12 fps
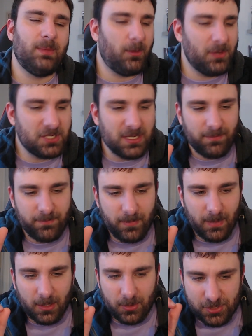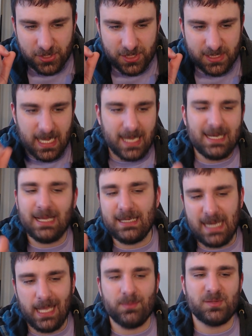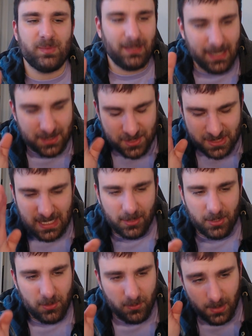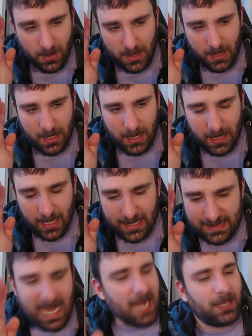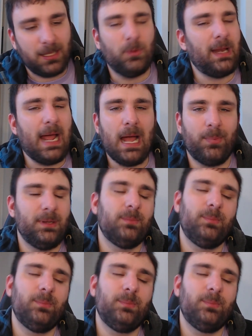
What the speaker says: I wish I could just say, not names, but like just tell you exactly what happened.